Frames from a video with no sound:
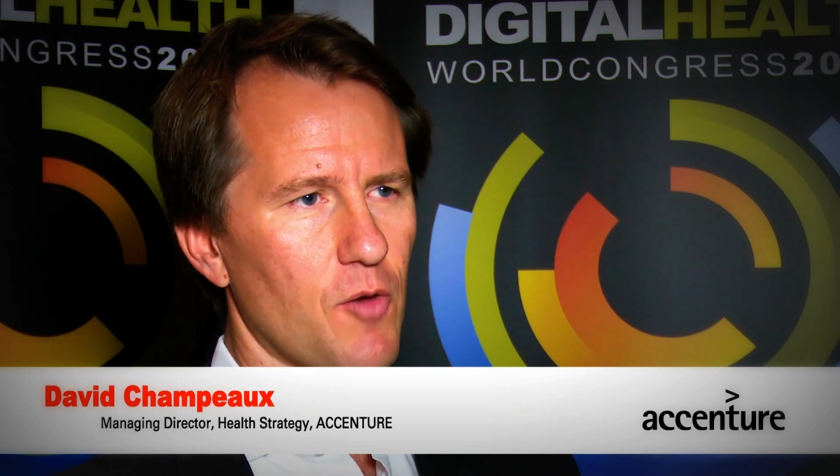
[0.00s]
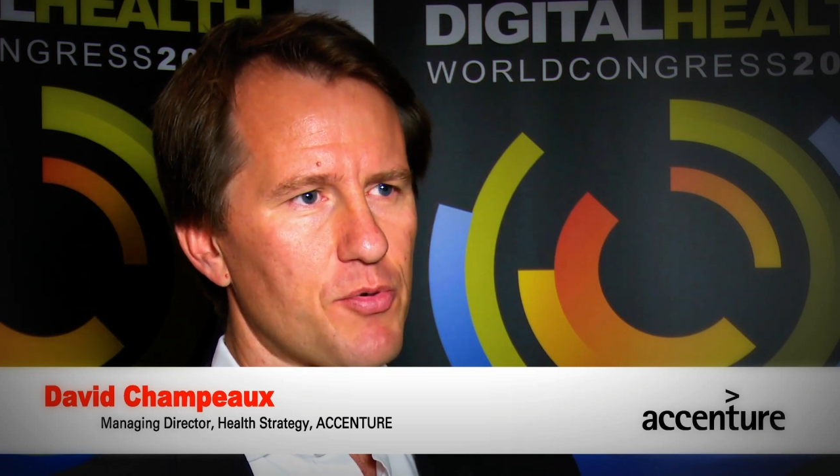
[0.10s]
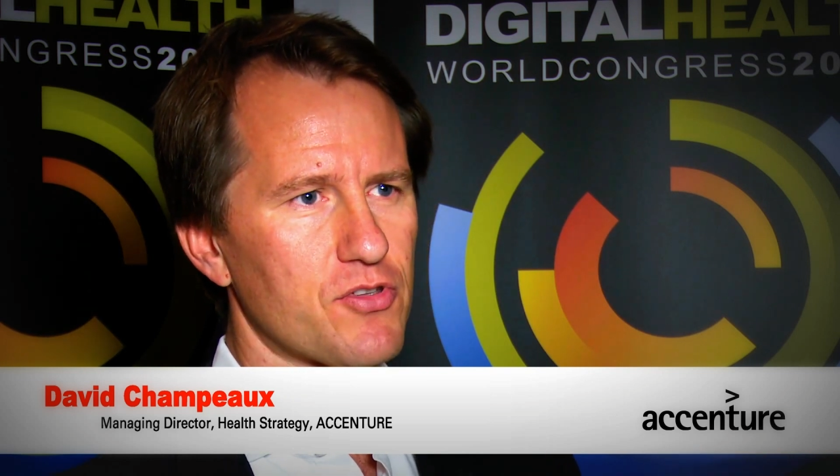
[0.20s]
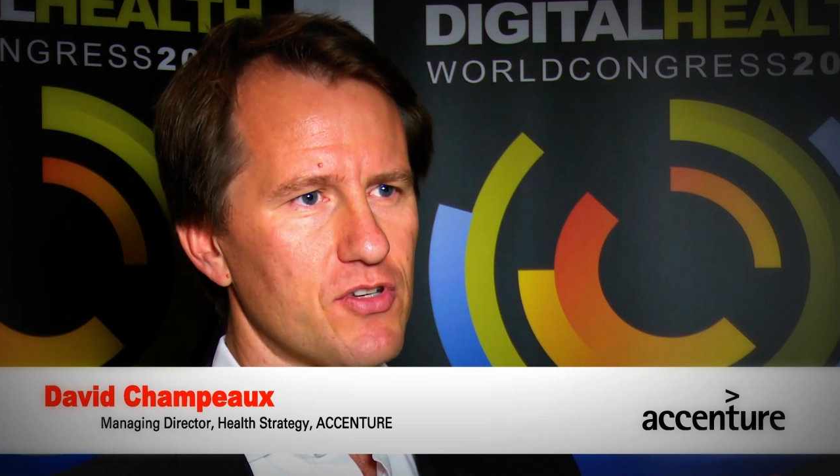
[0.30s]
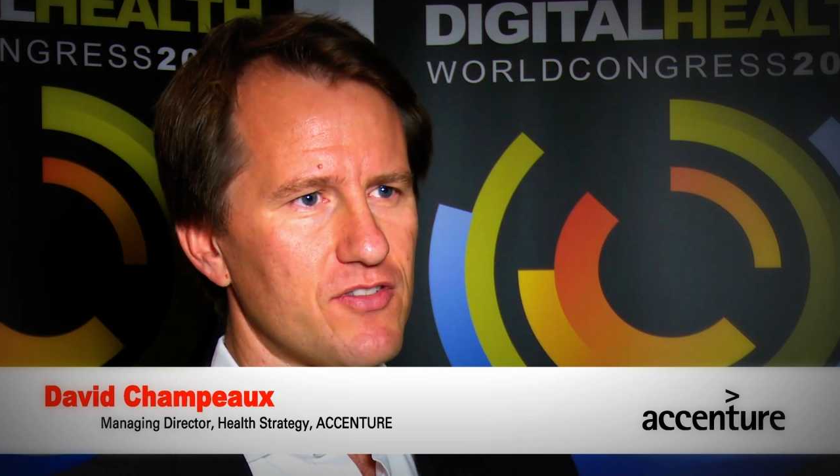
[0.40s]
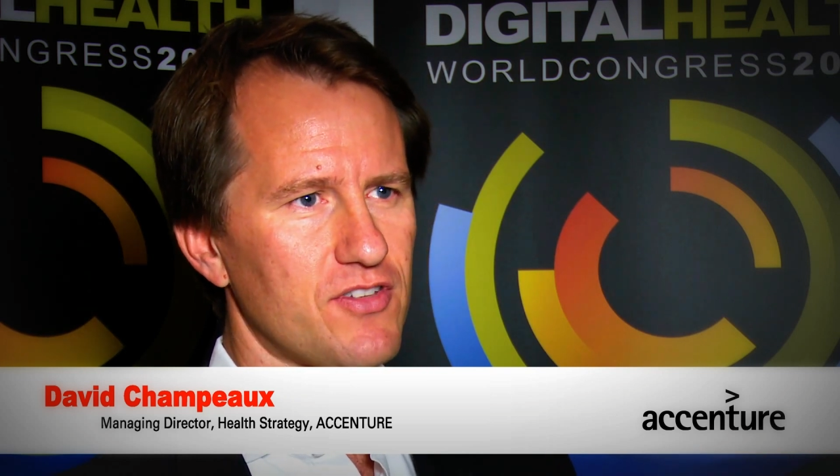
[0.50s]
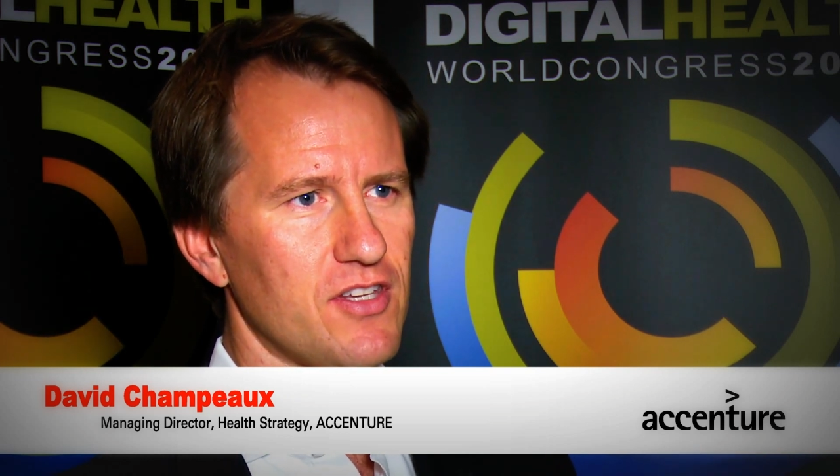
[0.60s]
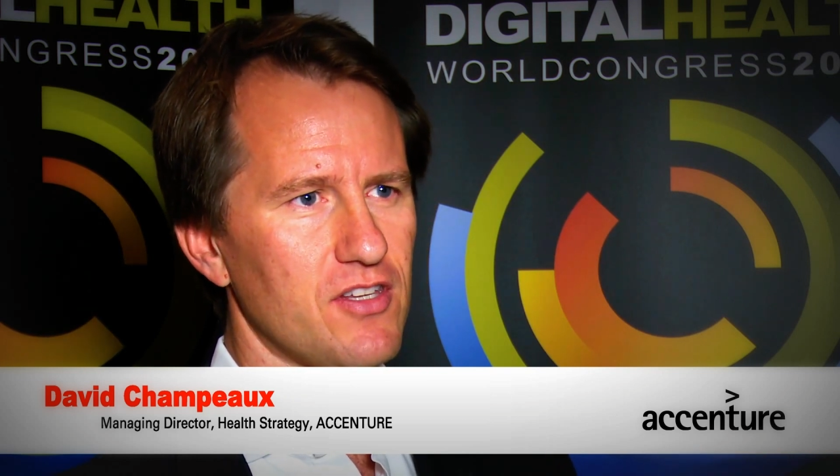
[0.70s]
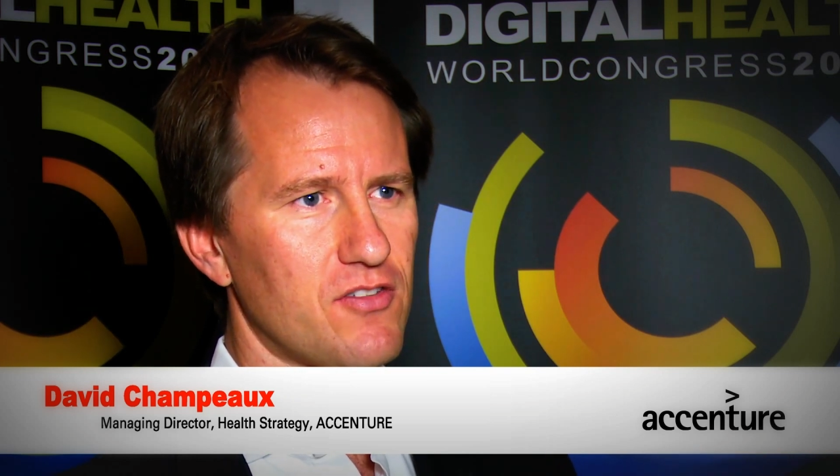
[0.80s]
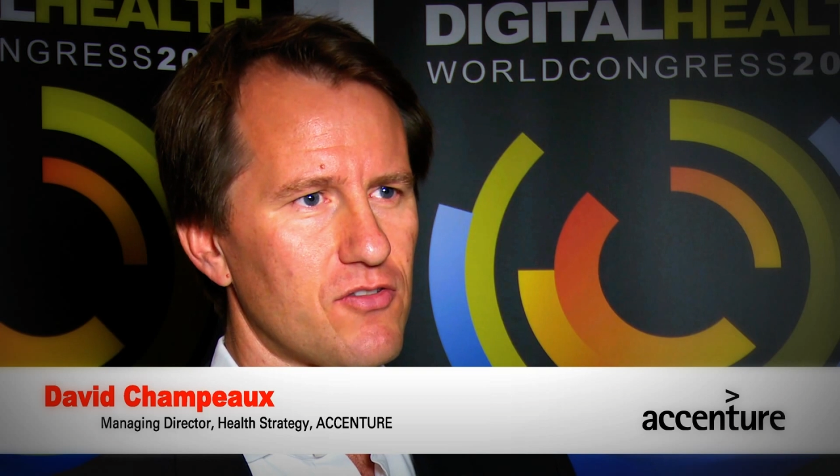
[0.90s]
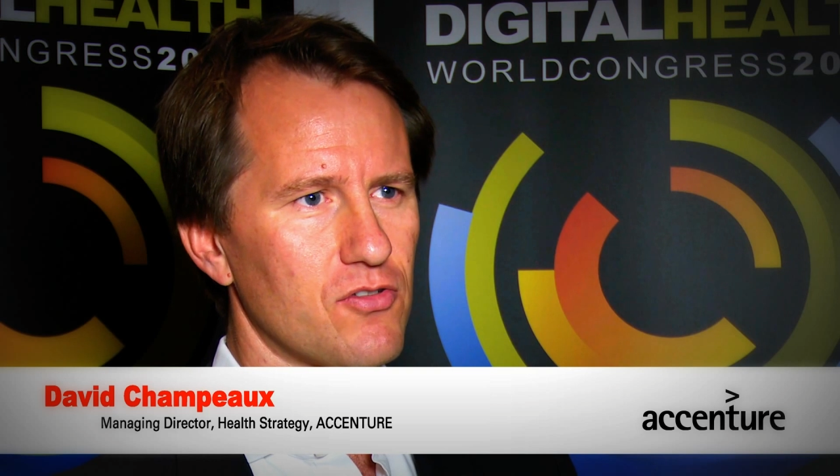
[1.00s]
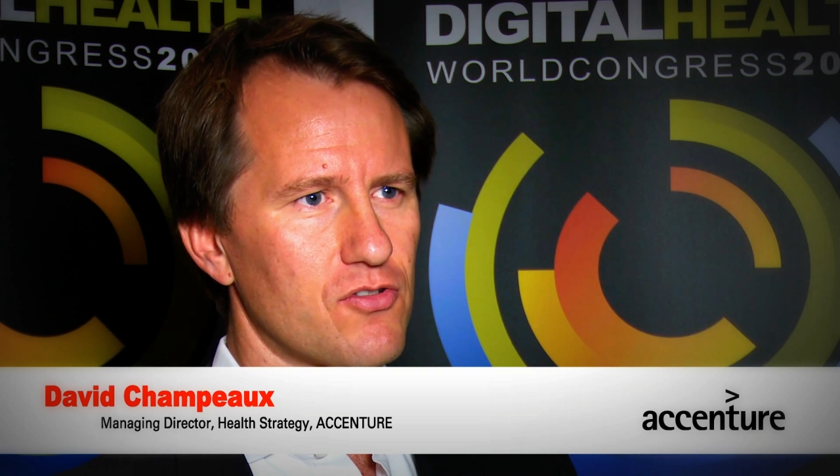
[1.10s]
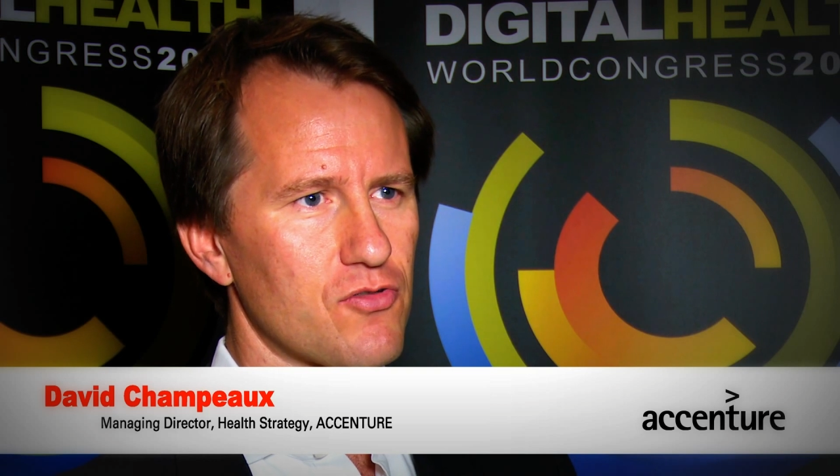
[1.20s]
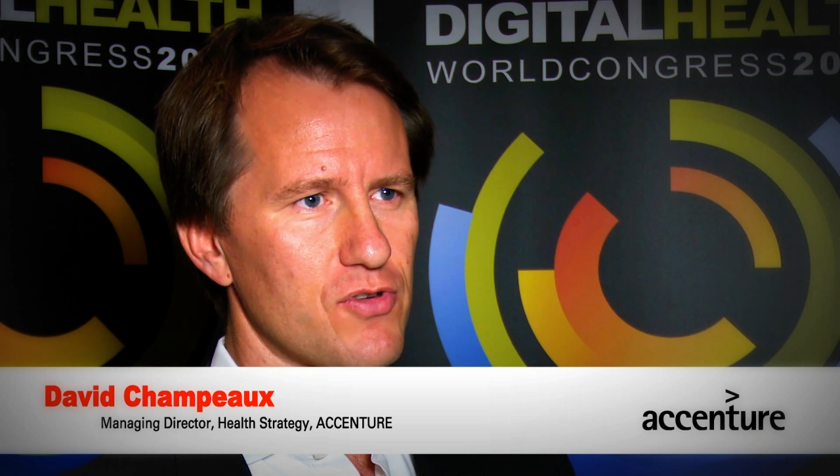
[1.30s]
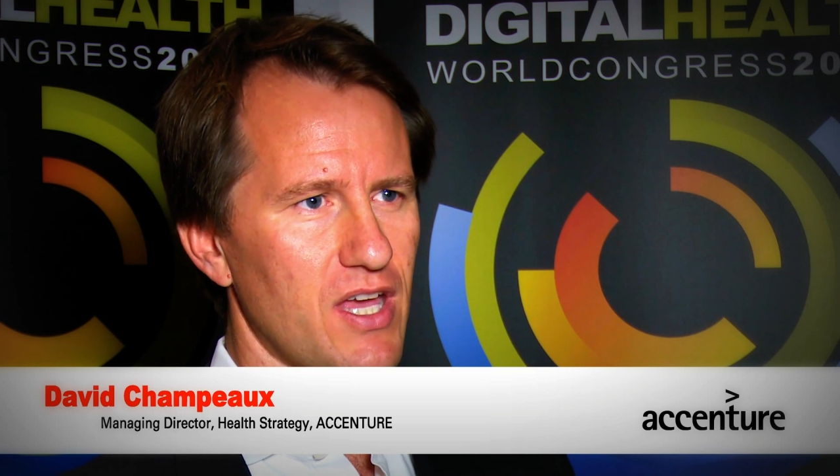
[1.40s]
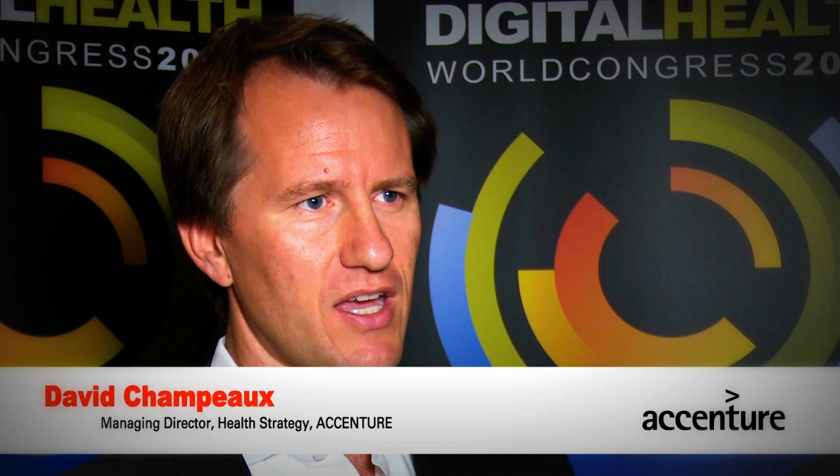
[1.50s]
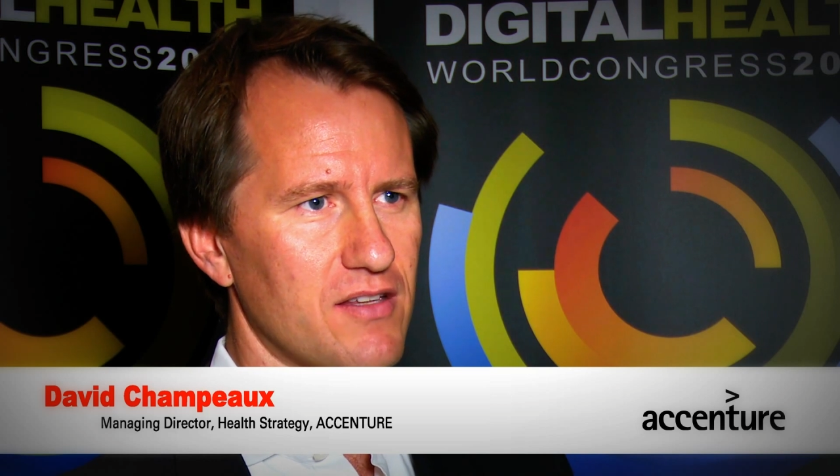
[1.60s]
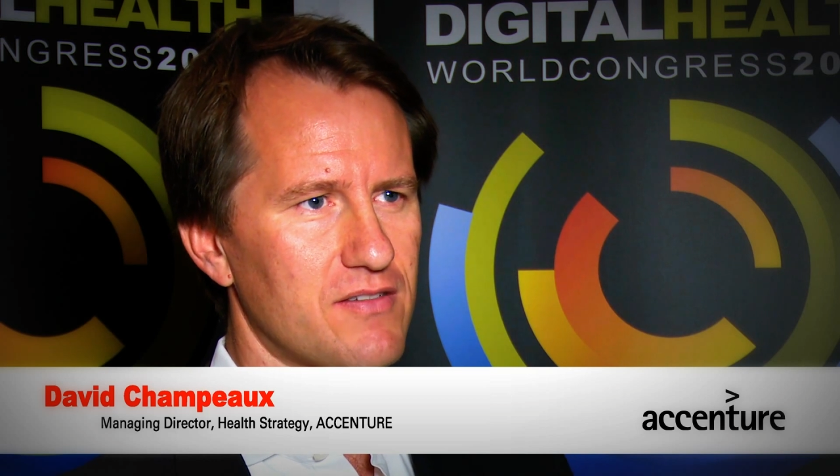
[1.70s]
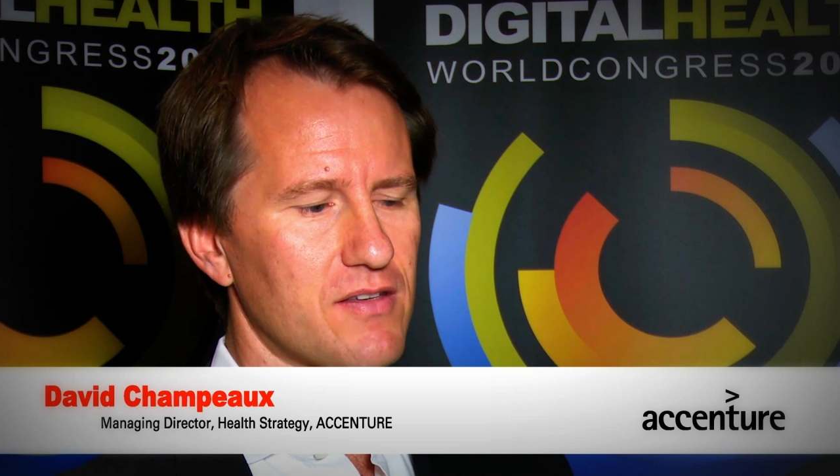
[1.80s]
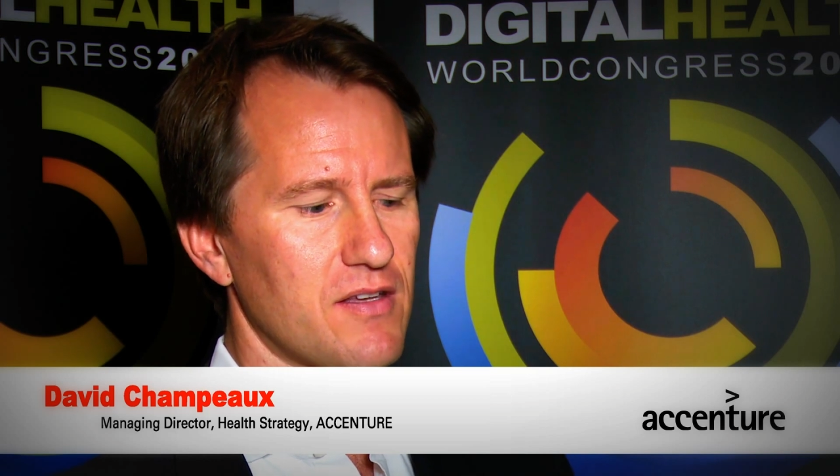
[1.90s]
opportunity to
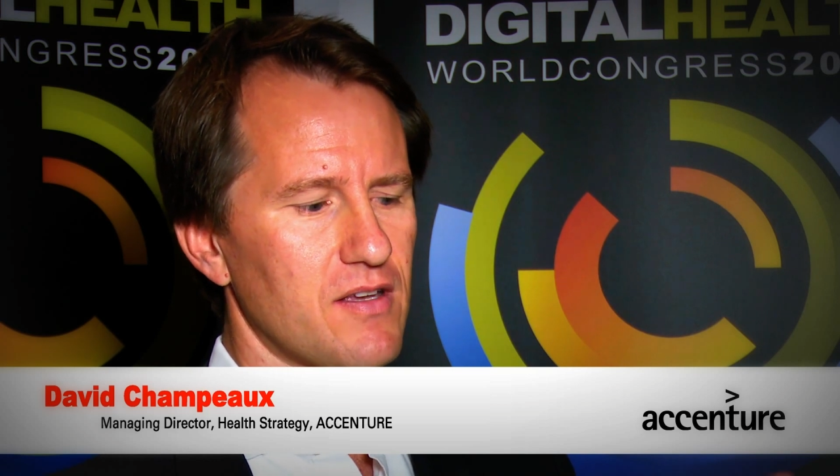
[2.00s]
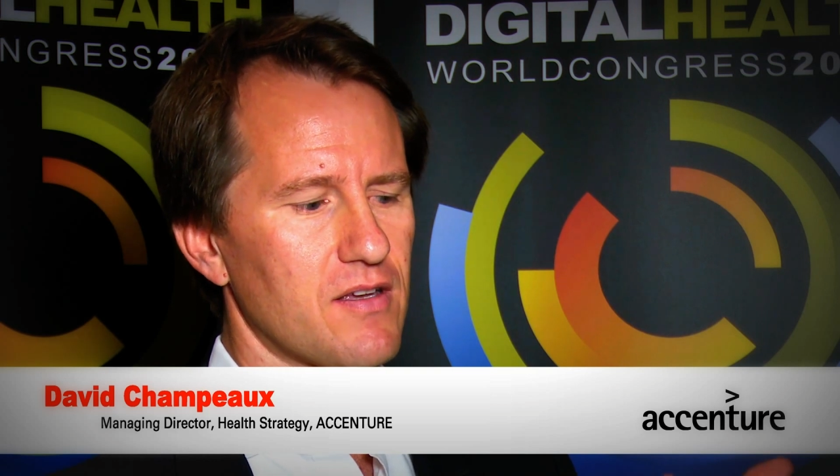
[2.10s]
create